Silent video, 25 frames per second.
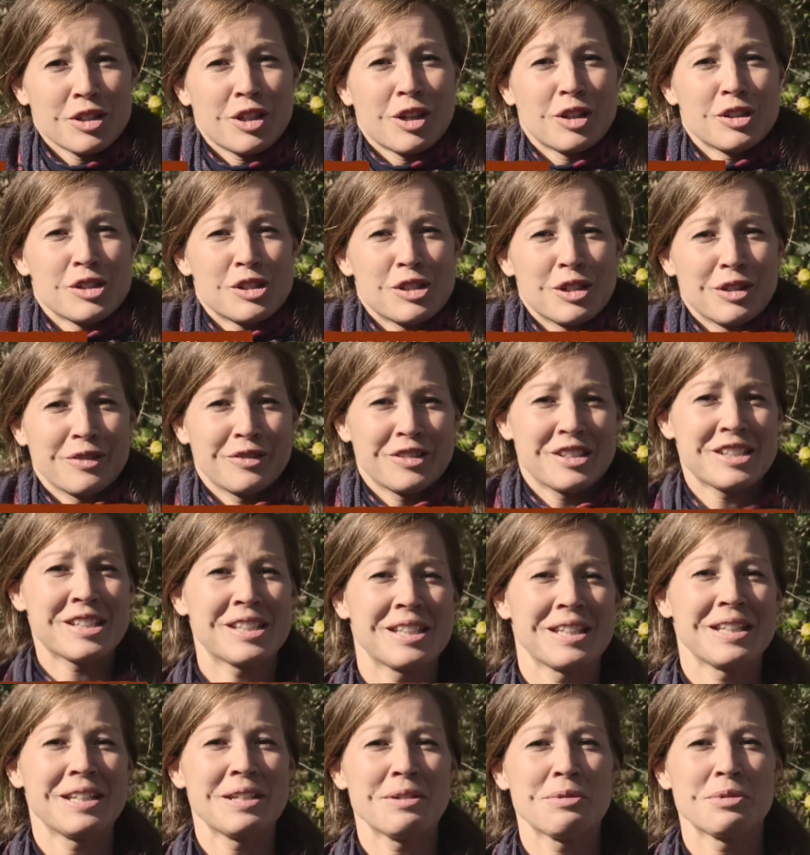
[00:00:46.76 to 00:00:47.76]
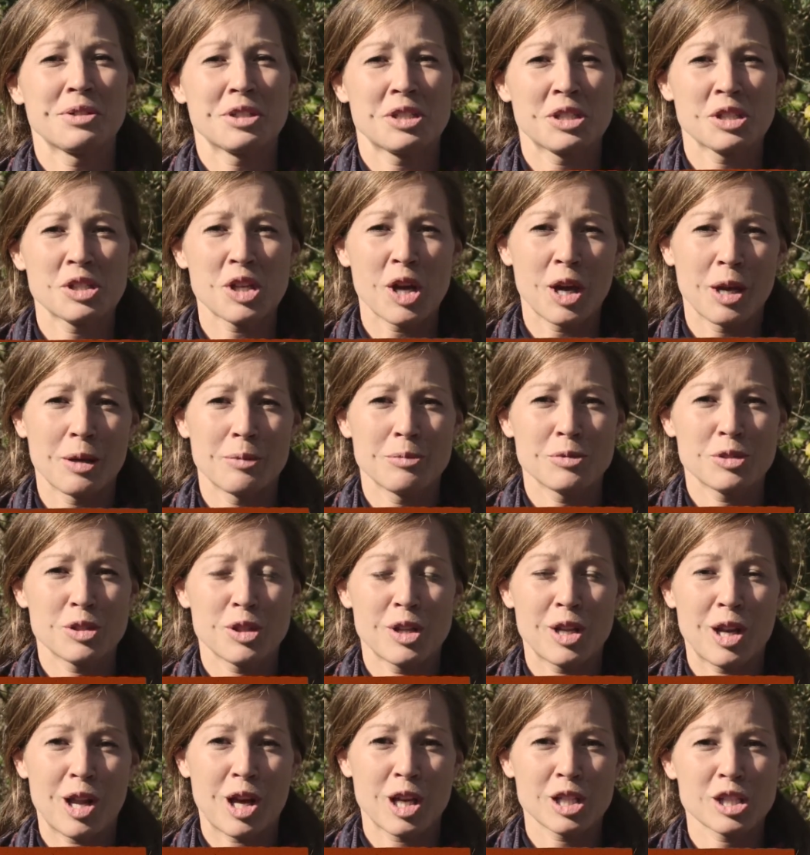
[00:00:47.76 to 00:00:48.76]
Conservancy, which is home to
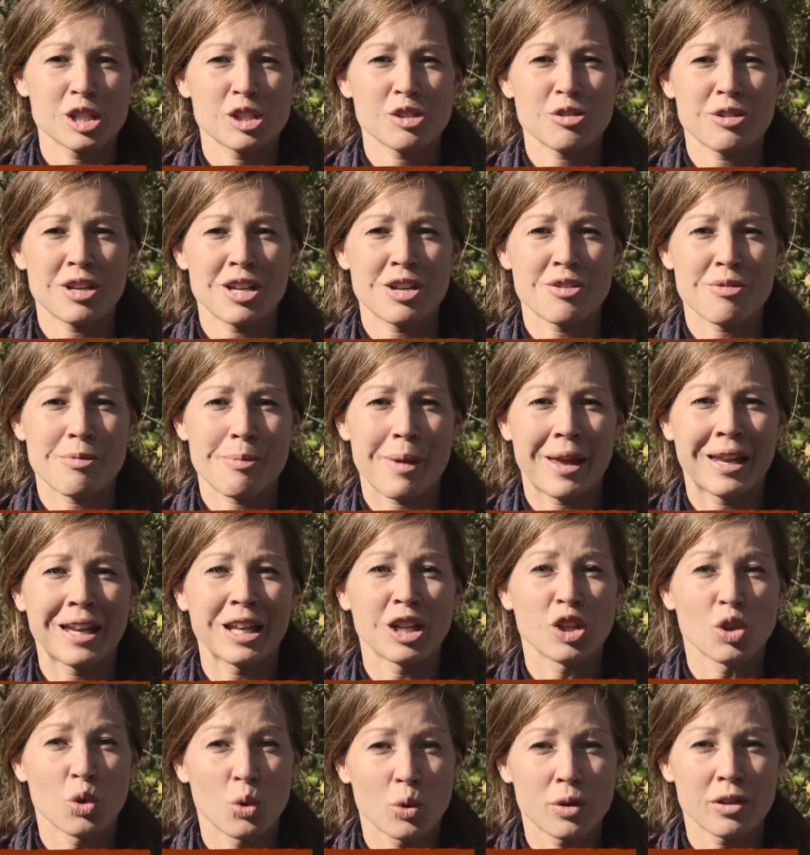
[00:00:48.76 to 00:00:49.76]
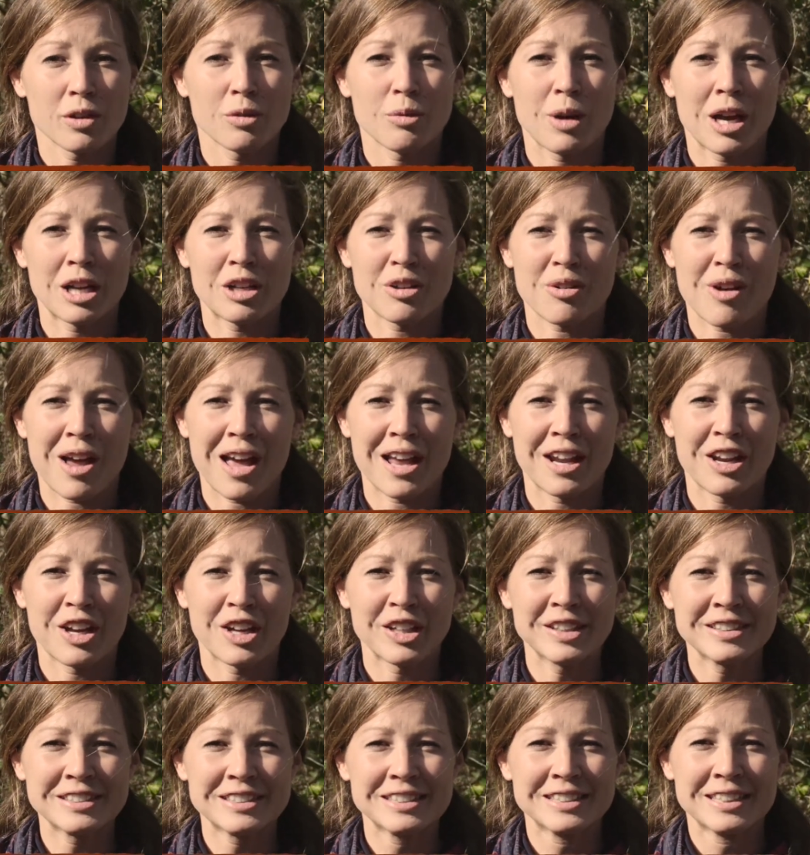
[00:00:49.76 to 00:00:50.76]
the last three remaining northern white
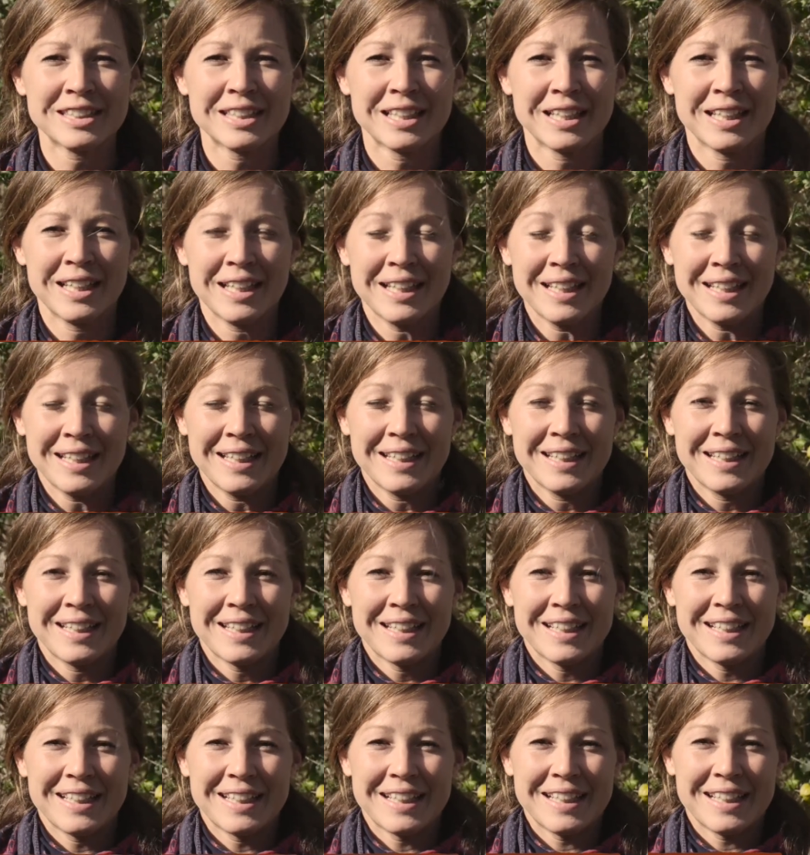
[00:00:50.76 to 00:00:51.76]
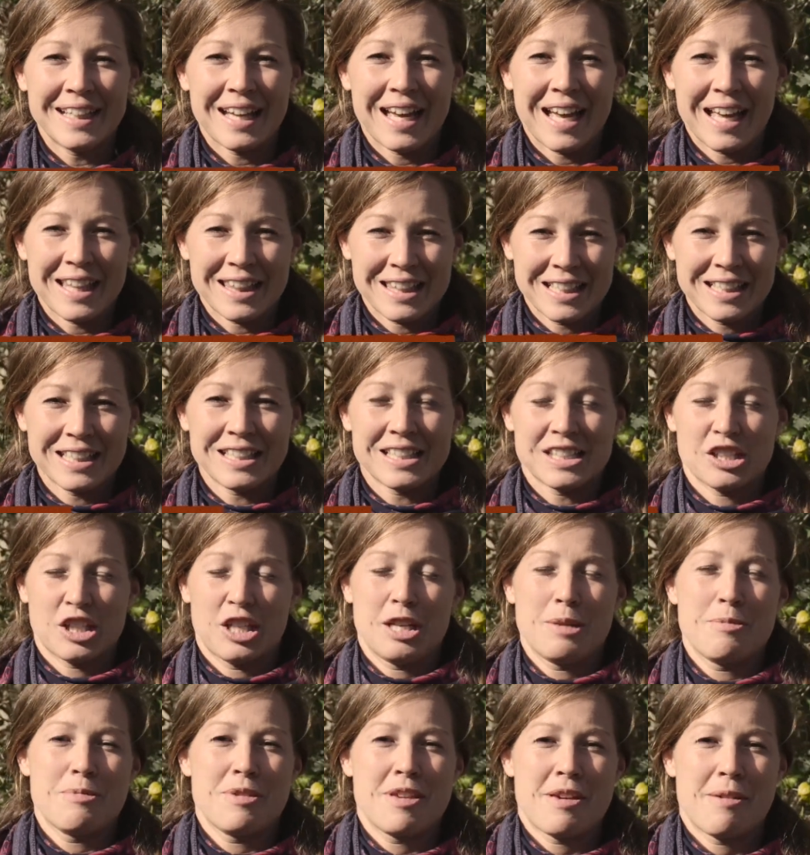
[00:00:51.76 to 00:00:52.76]
rhino. I think it's
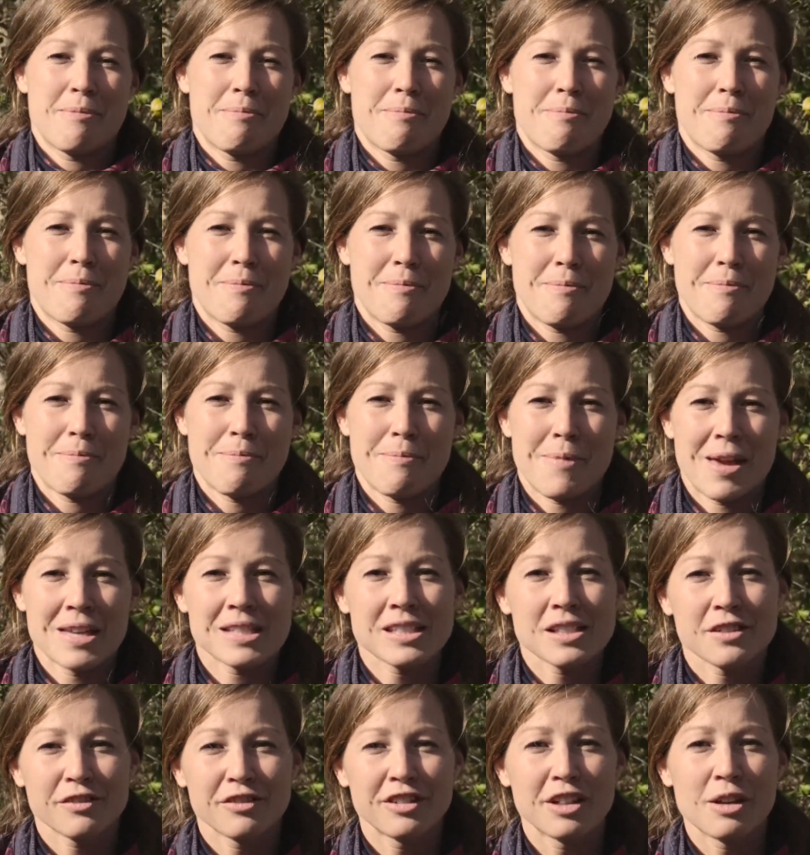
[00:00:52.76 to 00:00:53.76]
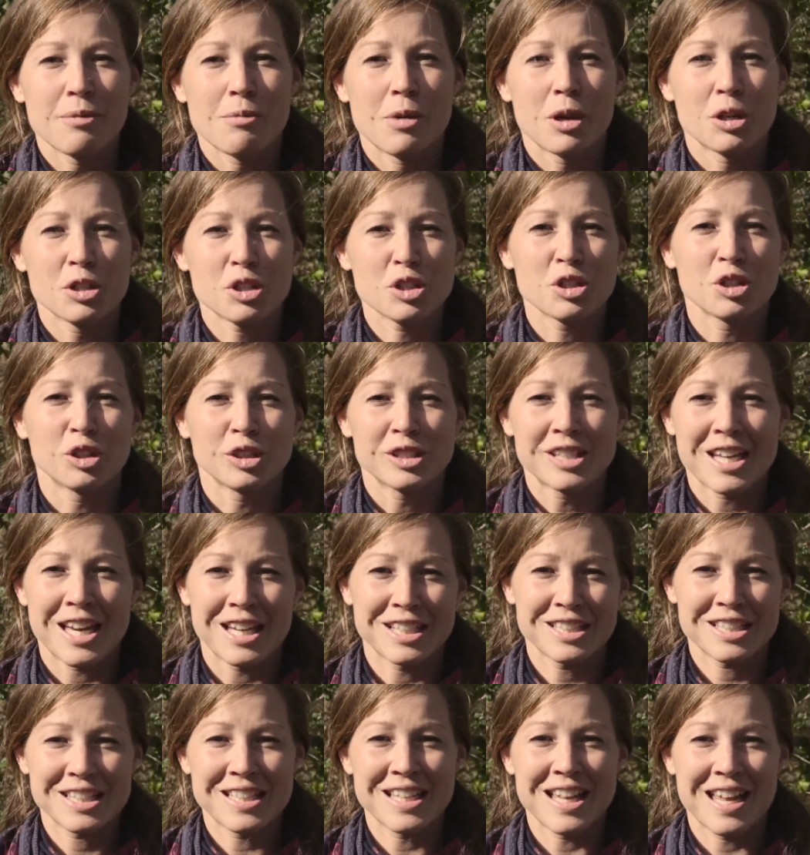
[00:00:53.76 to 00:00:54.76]
going to be a massively emotional day
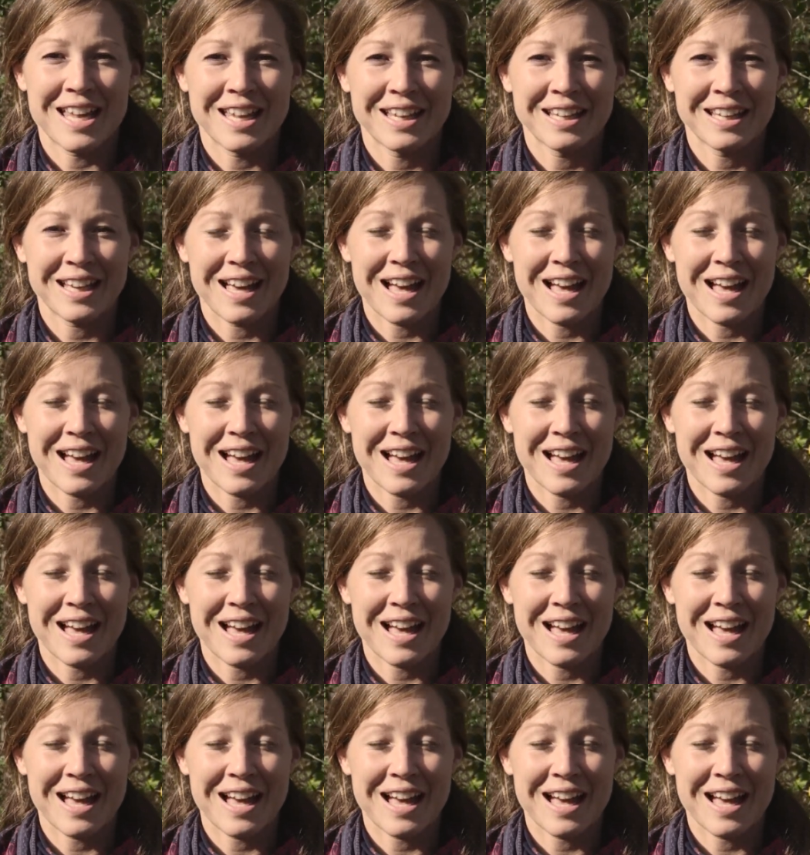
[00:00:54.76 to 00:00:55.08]
today.